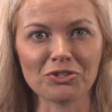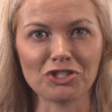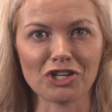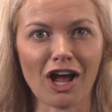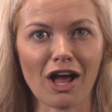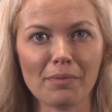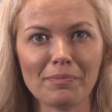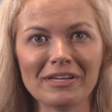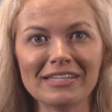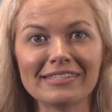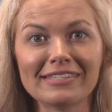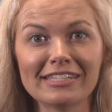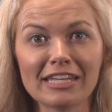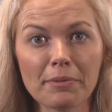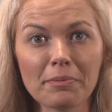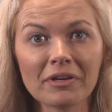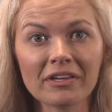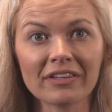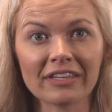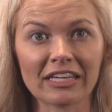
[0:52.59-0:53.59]
job is
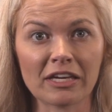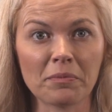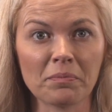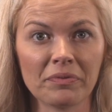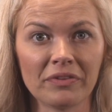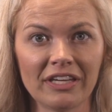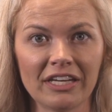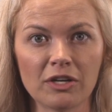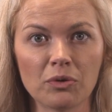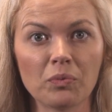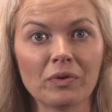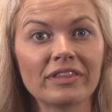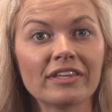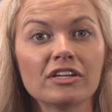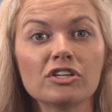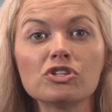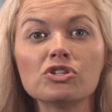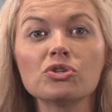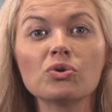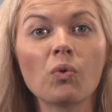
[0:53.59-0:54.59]
typically completed
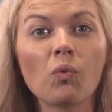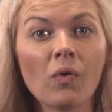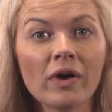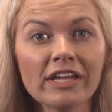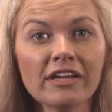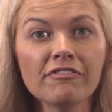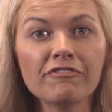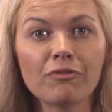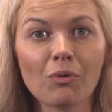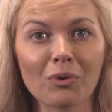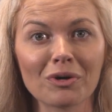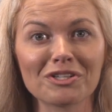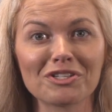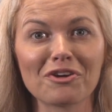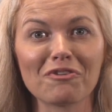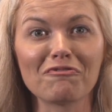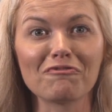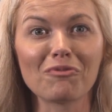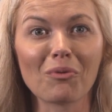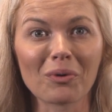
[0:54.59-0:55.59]
within a 24
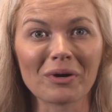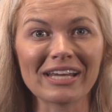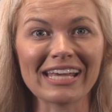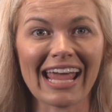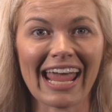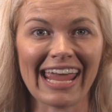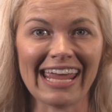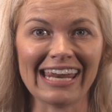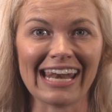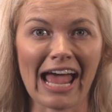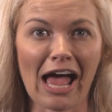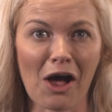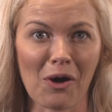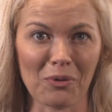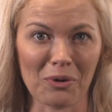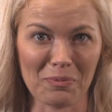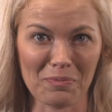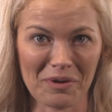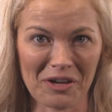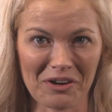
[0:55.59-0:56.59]
to
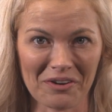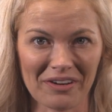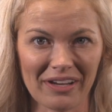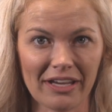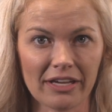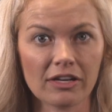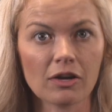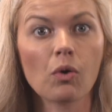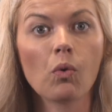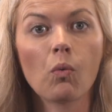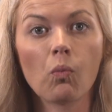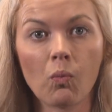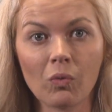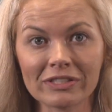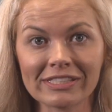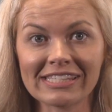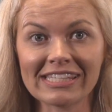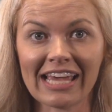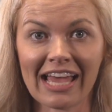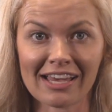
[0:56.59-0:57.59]
48-hour period
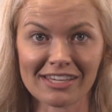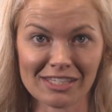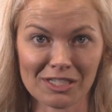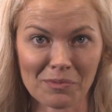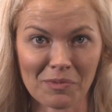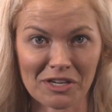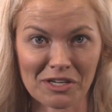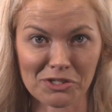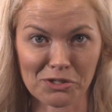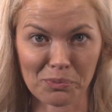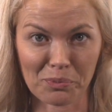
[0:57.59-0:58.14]
once the estimate is